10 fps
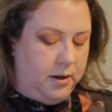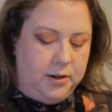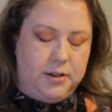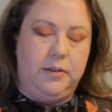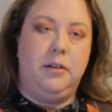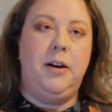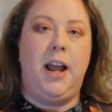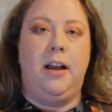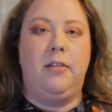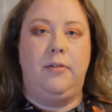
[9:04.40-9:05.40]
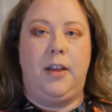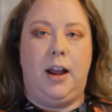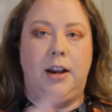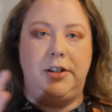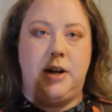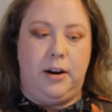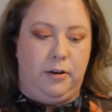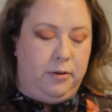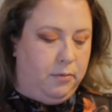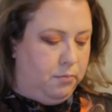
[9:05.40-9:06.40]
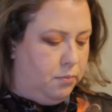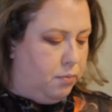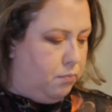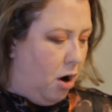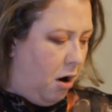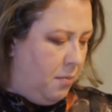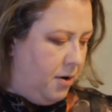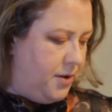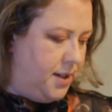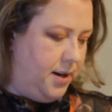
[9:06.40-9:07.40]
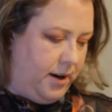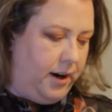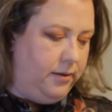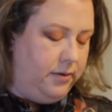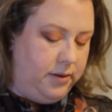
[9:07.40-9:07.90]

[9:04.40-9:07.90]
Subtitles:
So there we have the eyeshadow almost done.